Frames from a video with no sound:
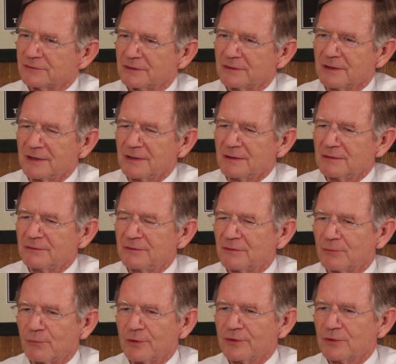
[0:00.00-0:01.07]
And, you
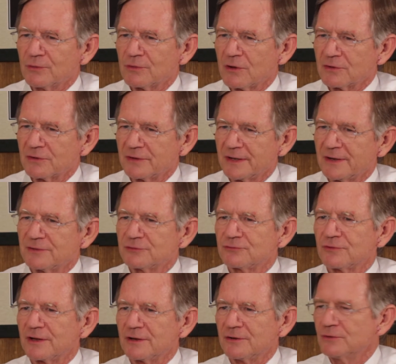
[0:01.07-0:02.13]
know, we're no longer getting
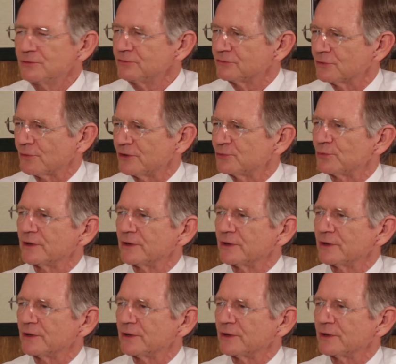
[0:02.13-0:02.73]
straight news stories.